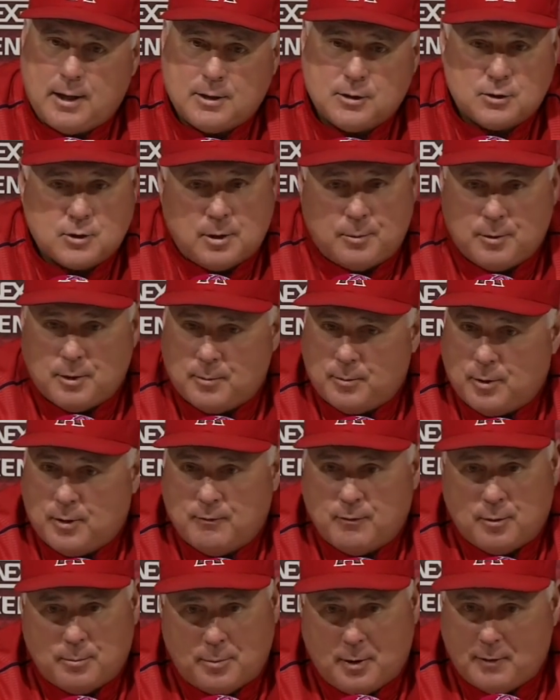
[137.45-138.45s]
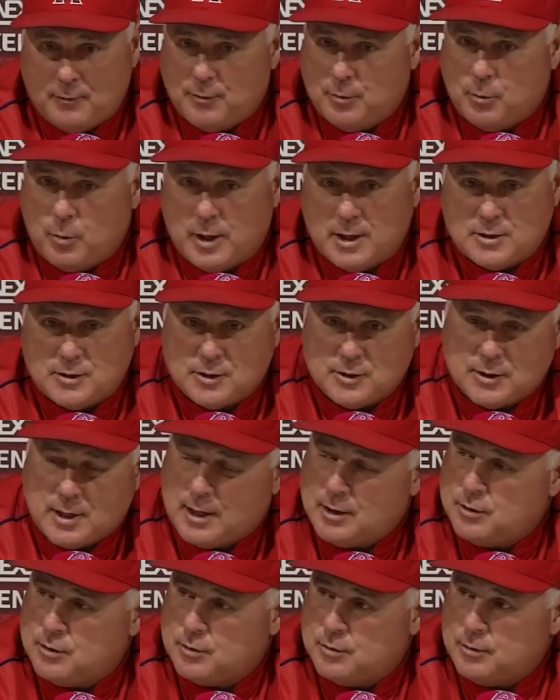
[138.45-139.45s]
and some of them are even above the waist, he's
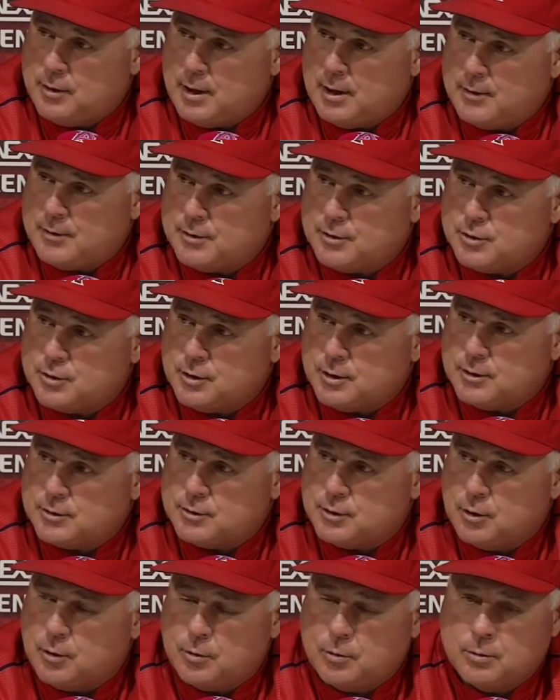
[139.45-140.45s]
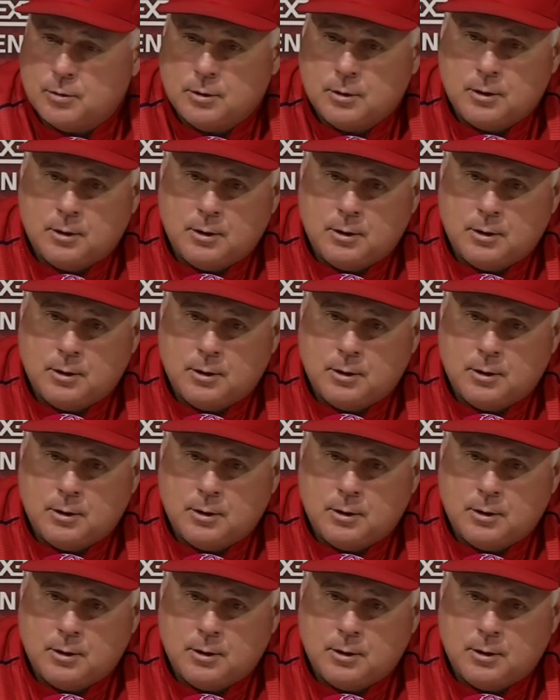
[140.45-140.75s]
getting to now this year. So.